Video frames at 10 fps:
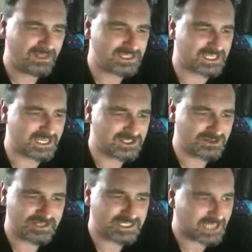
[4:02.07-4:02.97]
of these things
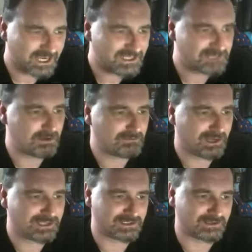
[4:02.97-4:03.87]
are in the slightest bit
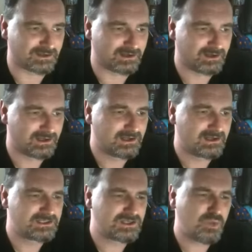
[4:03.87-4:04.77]
pleasant.
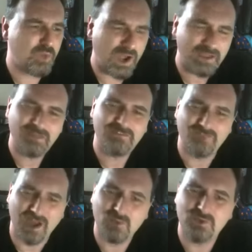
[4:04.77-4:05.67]
So why the
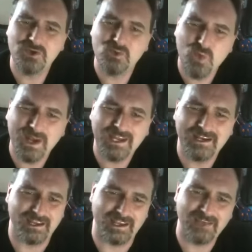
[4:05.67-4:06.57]
fuck would you
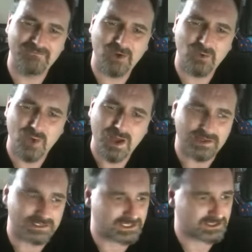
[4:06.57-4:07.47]
willingly invoke
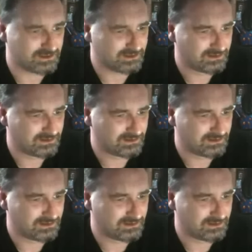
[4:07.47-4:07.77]
worse?